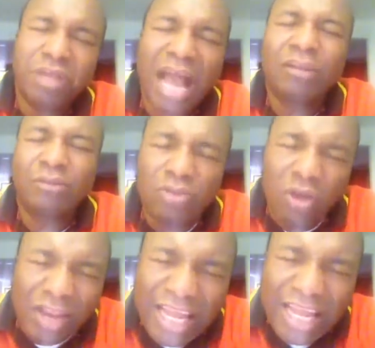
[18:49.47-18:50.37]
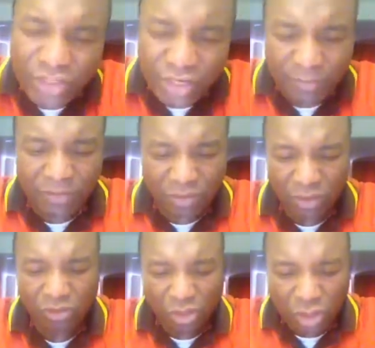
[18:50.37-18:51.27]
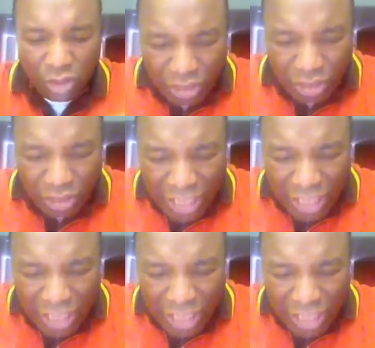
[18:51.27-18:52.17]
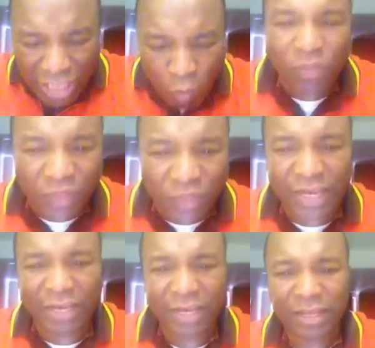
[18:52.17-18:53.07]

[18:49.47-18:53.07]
acknowledge him. Just that one-on-one thing.